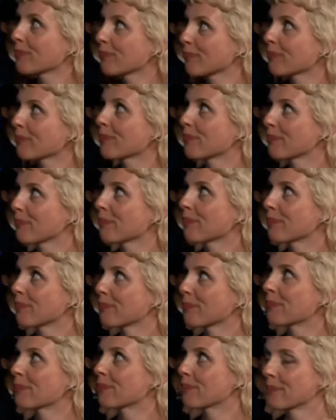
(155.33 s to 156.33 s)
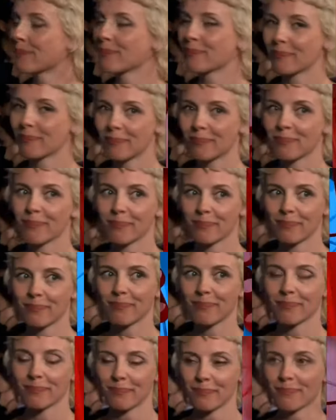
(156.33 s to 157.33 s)

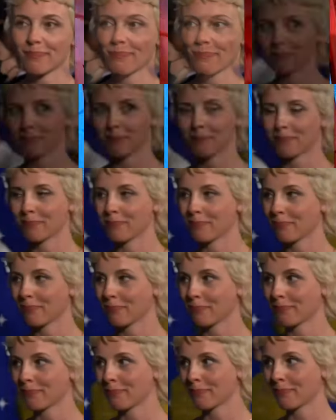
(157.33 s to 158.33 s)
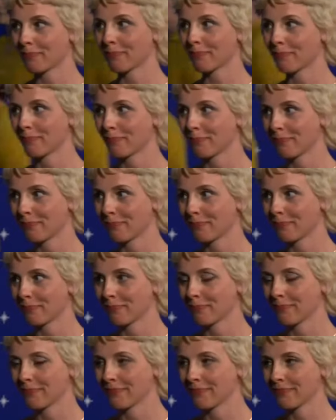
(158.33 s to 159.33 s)

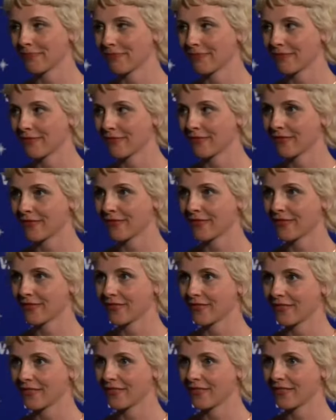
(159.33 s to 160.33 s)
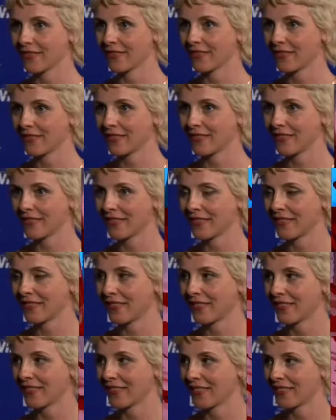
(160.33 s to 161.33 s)

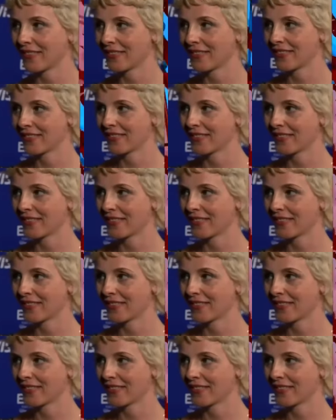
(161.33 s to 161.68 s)
(not speaking)